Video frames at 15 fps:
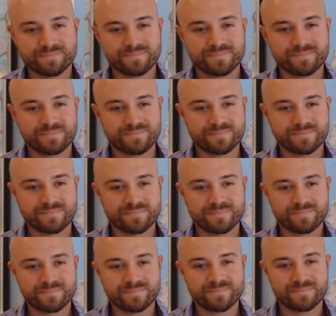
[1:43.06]

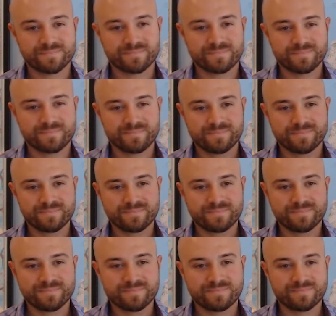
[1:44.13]

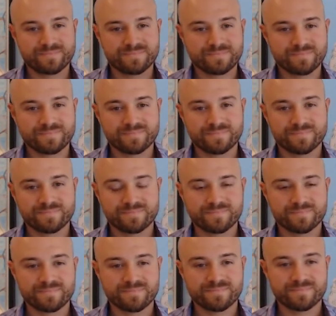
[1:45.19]

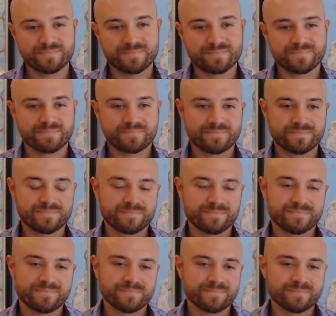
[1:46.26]

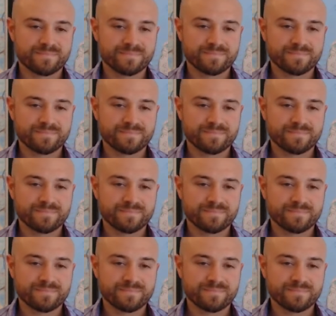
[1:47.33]
(not speaking)